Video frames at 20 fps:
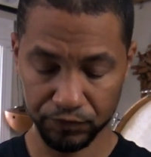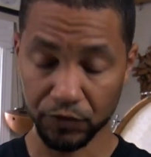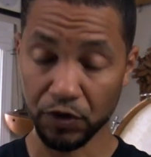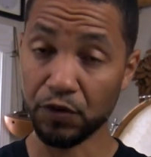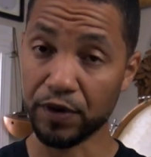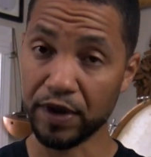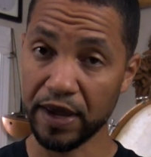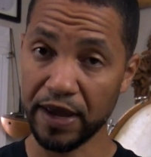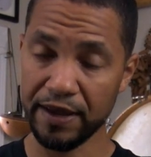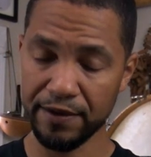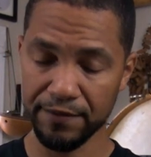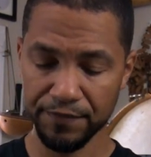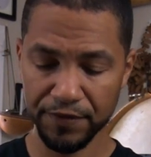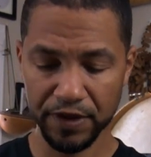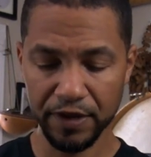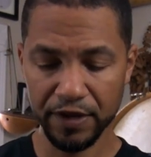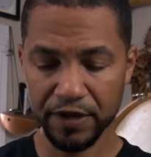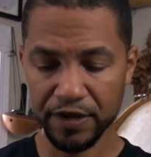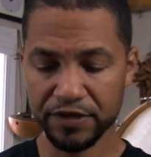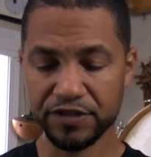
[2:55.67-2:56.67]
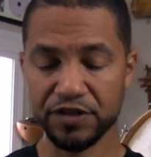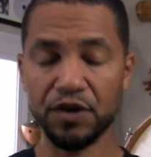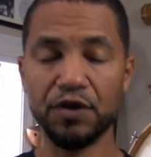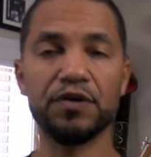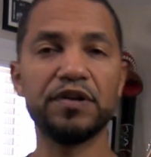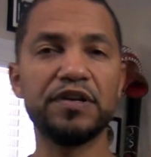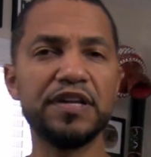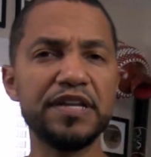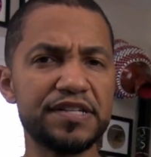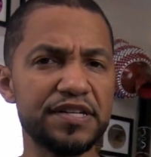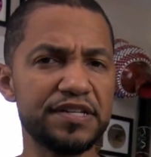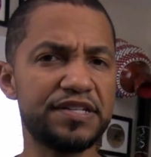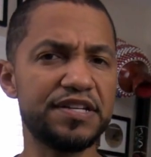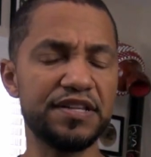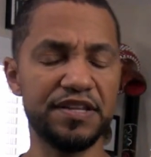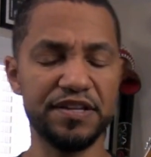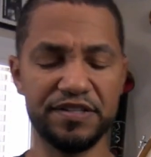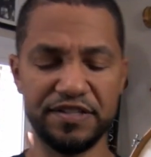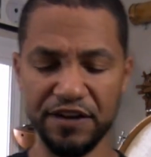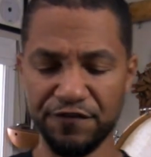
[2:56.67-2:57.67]
Okay, so listen to
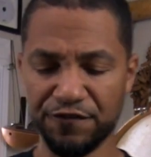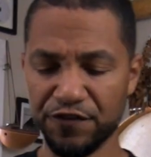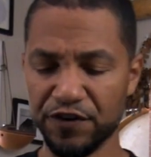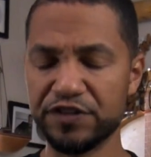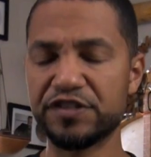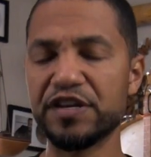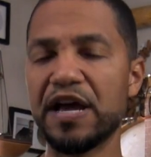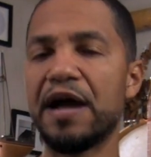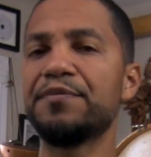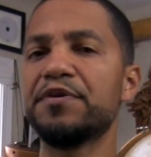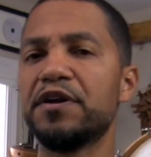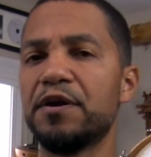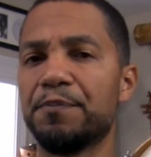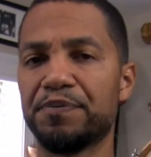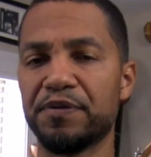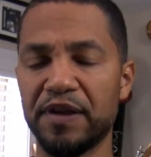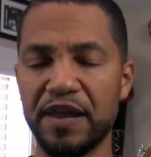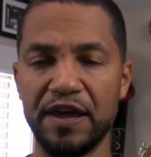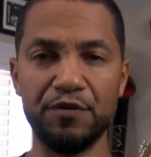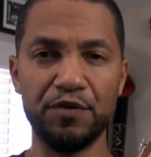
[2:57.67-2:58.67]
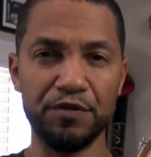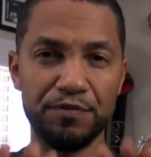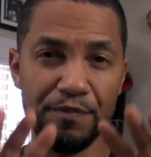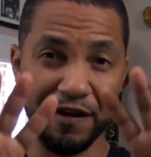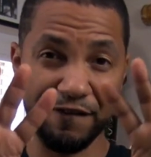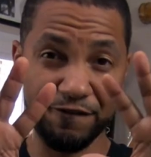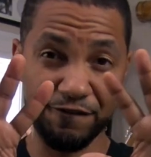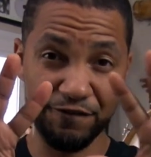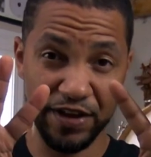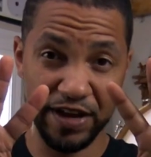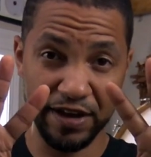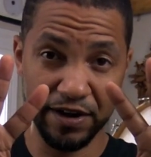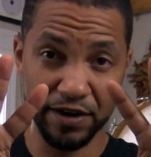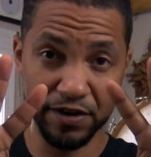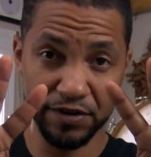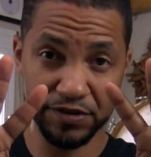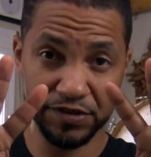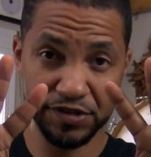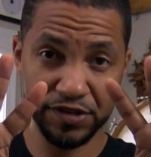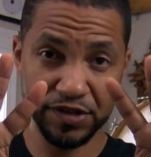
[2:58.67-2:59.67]
the difference. I'm going to play with my
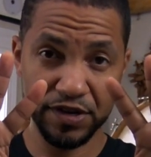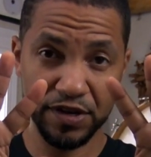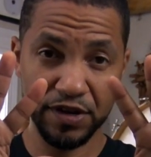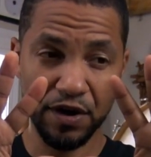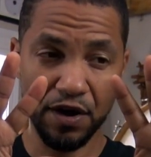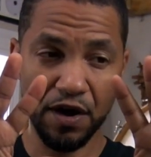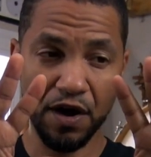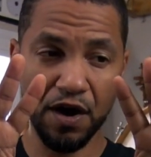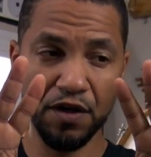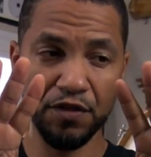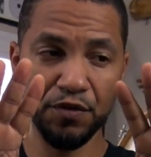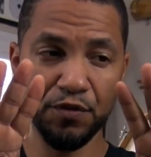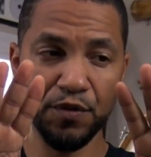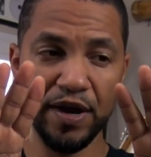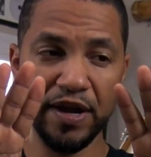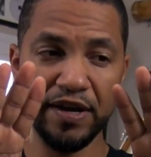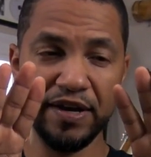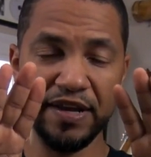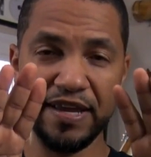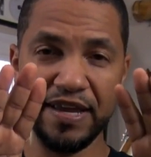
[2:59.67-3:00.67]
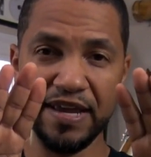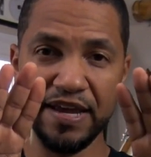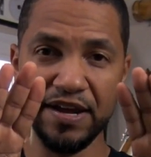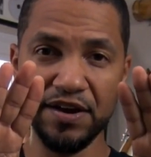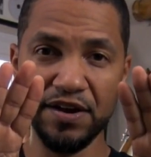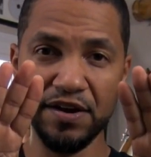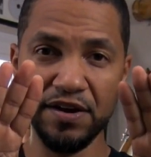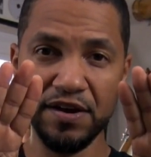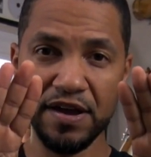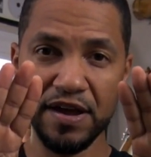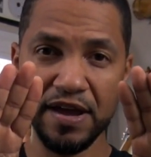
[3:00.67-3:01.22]
fingers all the way into here